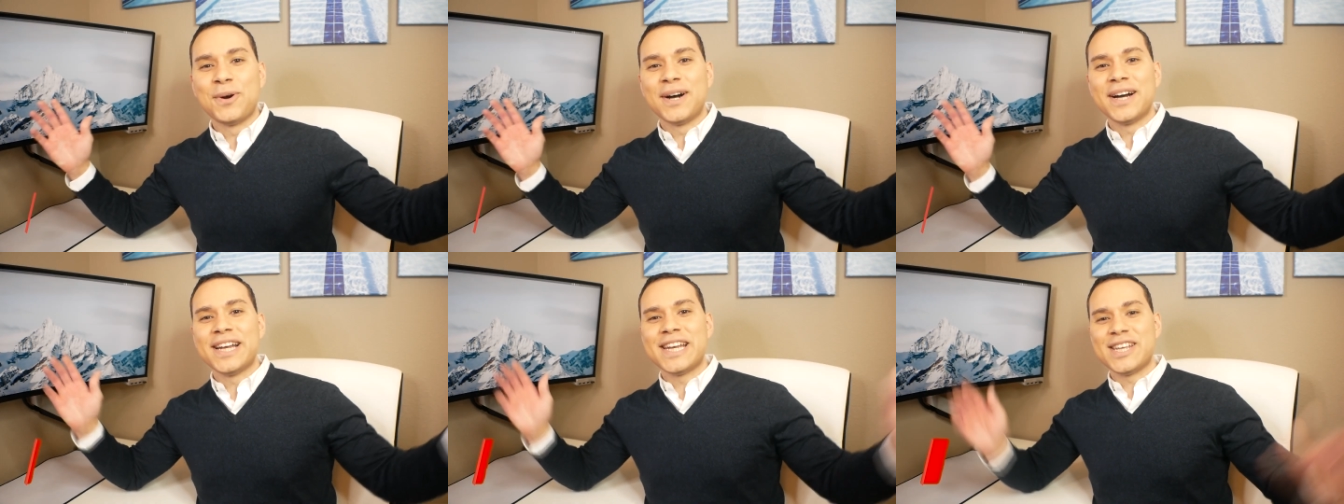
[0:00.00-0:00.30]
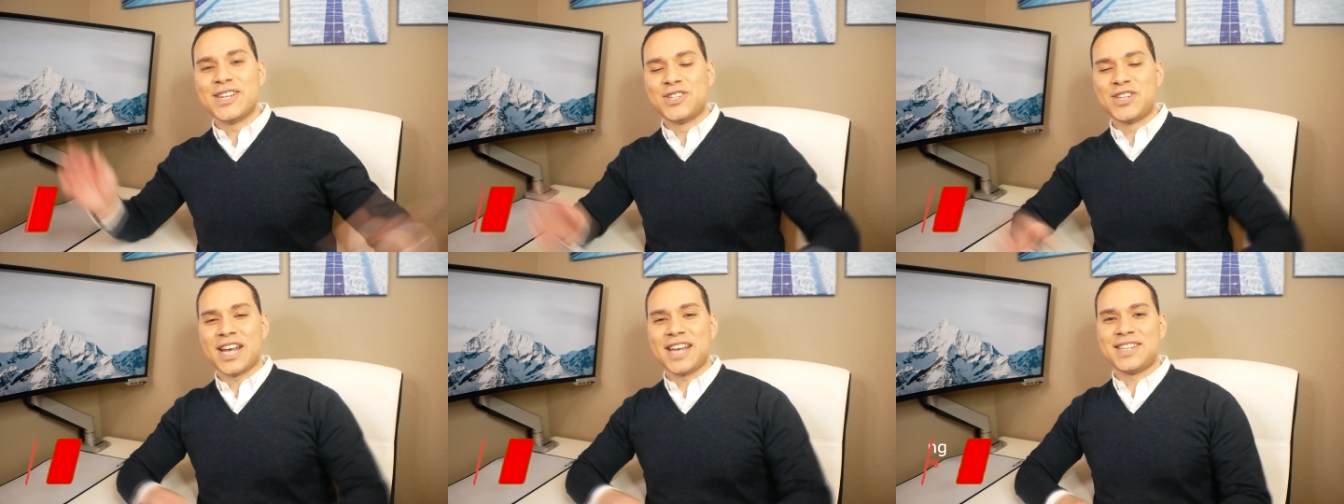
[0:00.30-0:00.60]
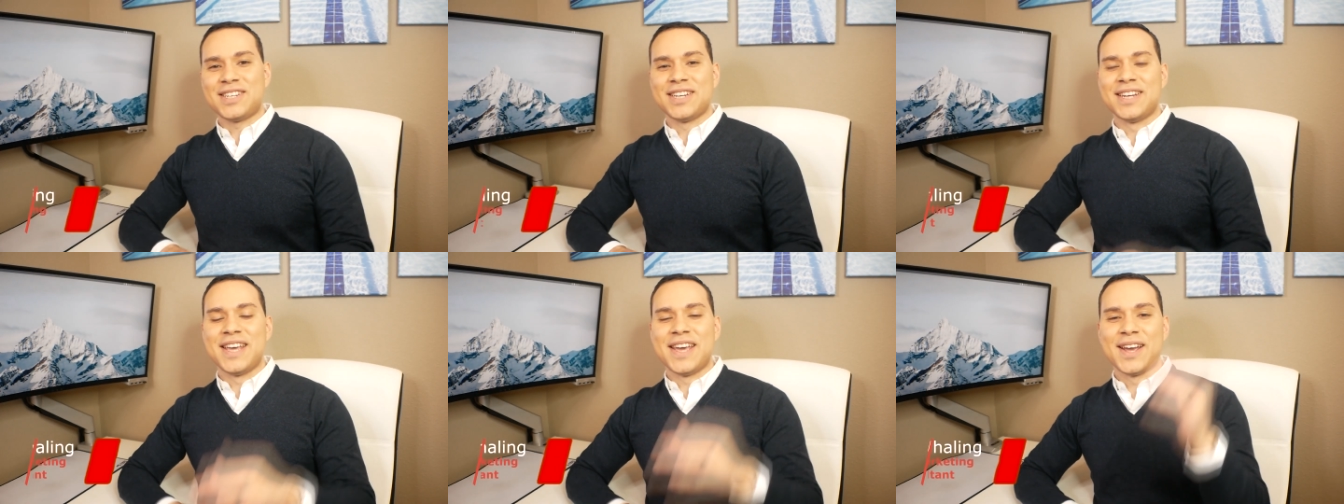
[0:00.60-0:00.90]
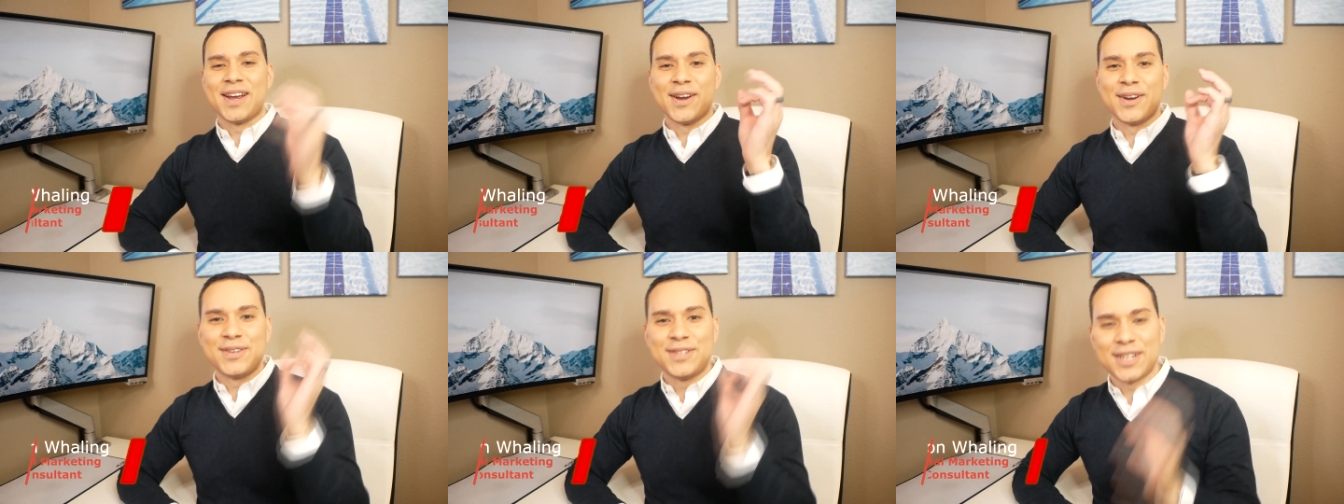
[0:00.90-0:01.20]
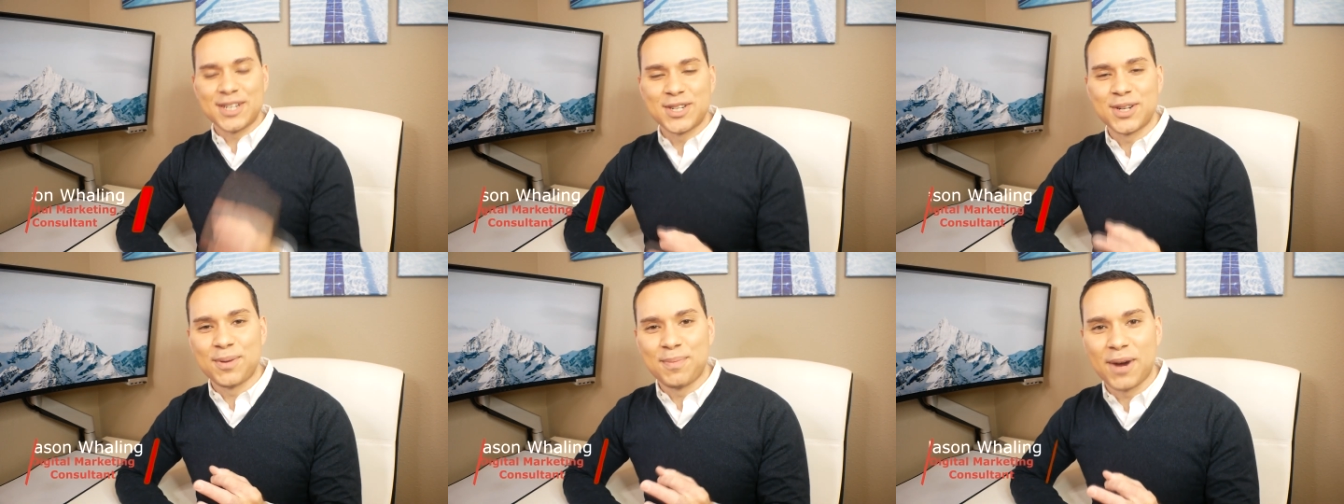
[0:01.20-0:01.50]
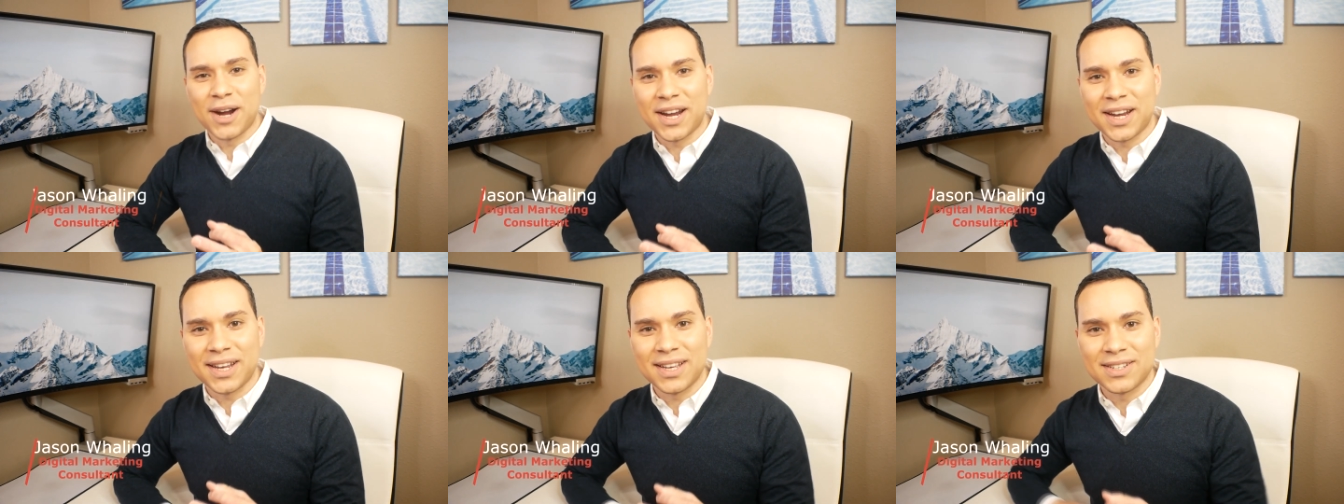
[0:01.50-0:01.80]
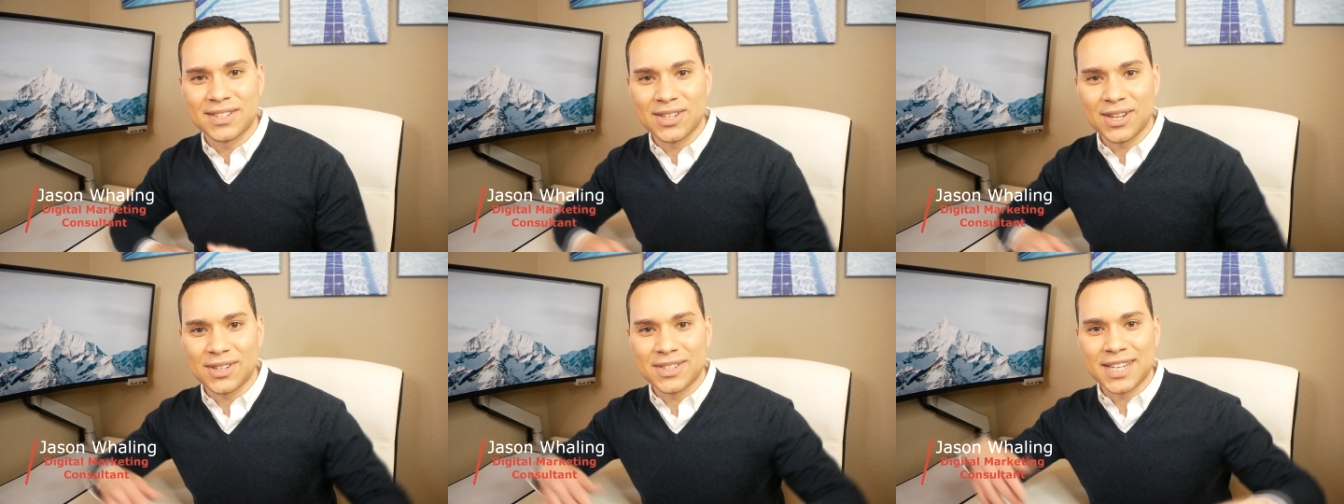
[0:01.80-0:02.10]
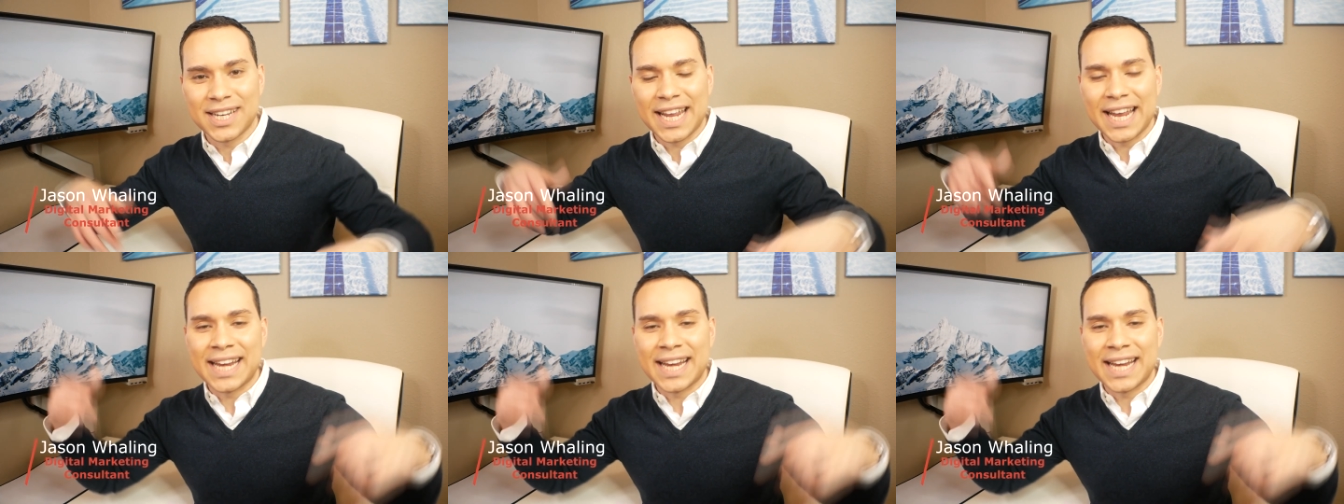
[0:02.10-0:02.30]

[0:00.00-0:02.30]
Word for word: everyone, Jason here, digital marketing consultant,